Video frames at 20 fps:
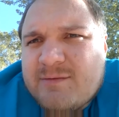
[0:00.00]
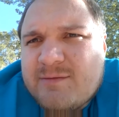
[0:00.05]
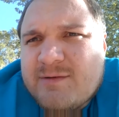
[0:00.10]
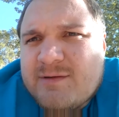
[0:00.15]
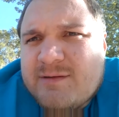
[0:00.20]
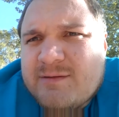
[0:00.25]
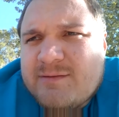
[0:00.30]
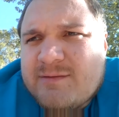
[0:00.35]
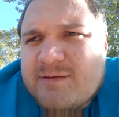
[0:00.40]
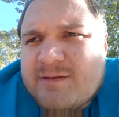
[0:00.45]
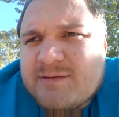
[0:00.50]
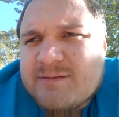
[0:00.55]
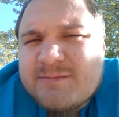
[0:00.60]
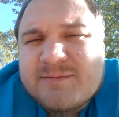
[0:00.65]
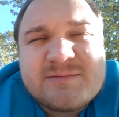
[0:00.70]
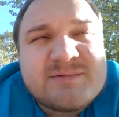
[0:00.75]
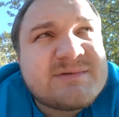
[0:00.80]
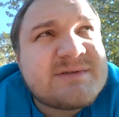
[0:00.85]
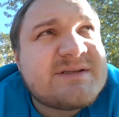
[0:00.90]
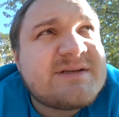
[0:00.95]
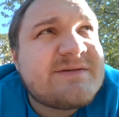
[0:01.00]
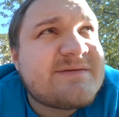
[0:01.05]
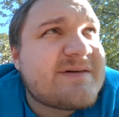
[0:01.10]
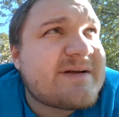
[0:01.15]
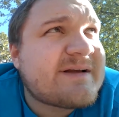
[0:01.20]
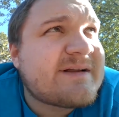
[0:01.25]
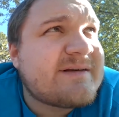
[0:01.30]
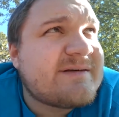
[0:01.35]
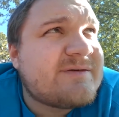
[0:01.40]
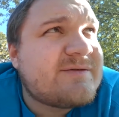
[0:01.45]
Well, I'll see if
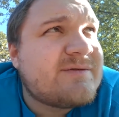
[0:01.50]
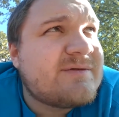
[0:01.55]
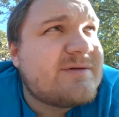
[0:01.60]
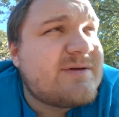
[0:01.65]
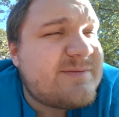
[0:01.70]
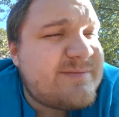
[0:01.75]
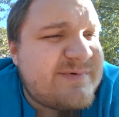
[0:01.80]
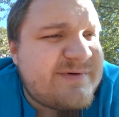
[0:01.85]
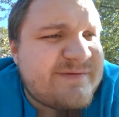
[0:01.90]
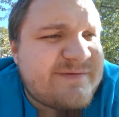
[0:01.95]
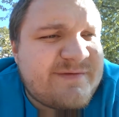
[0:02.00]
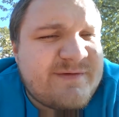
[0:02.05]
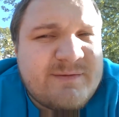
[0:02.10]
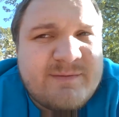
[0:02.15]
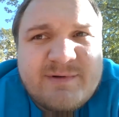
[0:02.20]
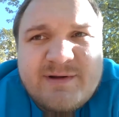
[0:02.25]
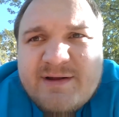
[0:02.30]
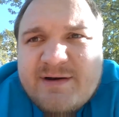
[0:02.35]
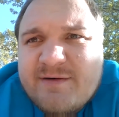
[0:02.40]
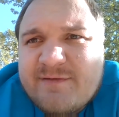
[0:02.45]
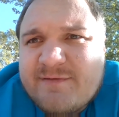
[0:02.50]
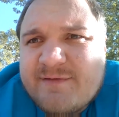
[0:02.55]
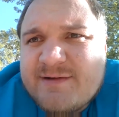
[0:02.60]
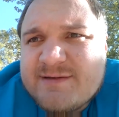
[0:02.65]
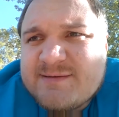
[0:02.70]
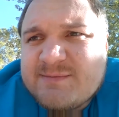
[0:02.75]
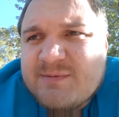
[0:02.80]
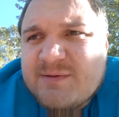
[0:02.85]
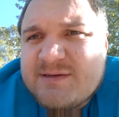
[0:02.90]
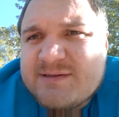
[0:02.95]
I can do a little bit of filming at our
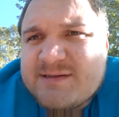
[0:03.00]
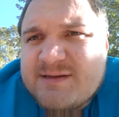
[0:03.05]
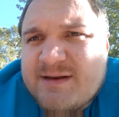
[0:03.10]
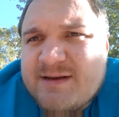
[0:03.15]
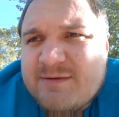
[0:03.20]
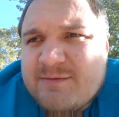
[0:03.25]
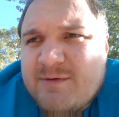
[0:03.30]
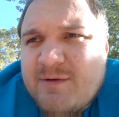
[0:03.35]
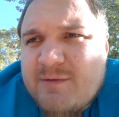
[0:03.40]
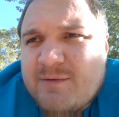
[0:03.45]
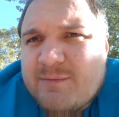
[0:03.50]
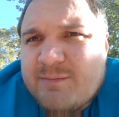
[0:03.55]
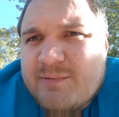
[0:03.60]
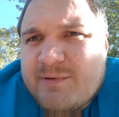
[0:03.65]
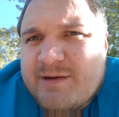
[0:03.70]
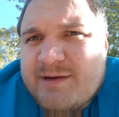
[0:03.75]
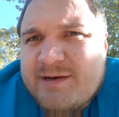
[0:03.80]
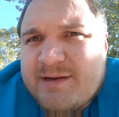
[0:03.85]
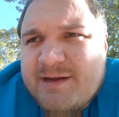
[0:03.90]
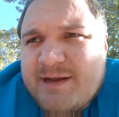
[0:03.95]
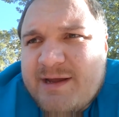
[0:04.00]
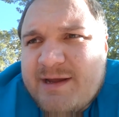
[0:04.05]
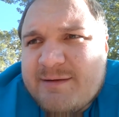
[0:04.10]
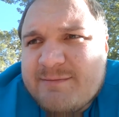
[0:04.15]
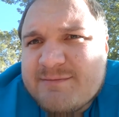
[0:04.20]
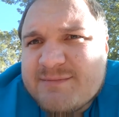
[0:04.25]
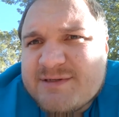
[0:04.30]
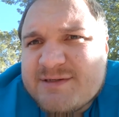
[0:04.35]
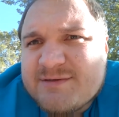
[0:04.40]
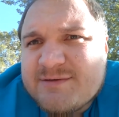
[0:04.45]
friend's place tonight while we're playing a
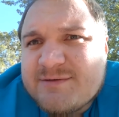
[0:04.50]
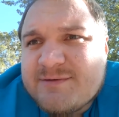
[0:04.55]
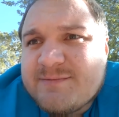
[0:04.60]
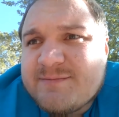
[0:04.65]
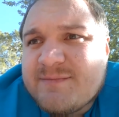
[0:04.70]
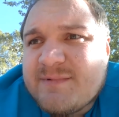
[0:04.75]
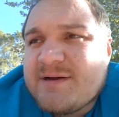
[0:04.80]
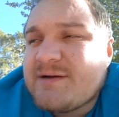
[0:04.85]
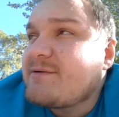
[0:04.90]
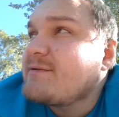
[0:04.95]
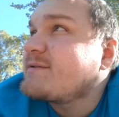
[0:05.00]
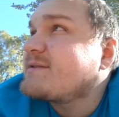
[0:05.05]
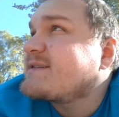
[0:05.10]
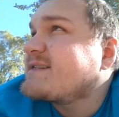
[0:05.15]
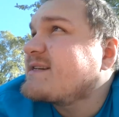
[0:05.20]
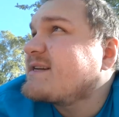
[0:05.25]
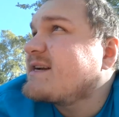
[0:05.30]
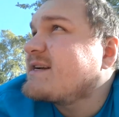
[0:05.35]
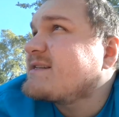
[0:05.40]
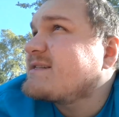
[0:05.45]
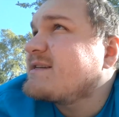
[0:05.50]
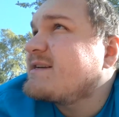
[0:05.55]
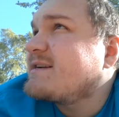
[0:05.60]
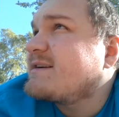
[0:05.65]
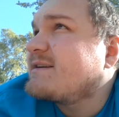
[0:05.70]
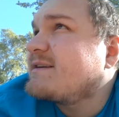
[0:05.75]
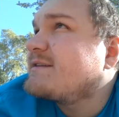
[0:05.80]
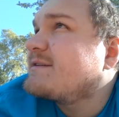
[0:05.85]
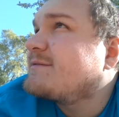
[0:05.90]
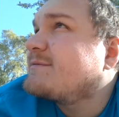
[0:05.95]
game. So I will see you guys
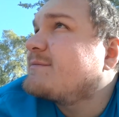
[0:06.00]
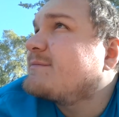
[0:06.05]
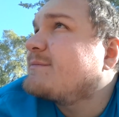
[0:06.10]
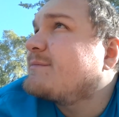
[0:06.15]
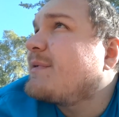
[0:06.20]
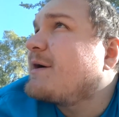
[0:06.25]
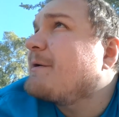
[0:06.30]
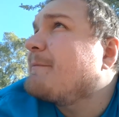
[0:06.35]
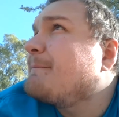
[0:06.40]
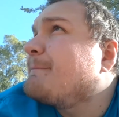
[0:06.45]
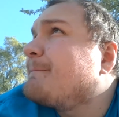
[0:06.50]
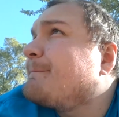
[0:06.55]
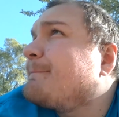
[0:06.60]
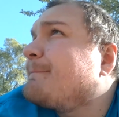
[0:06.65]
later. Bye.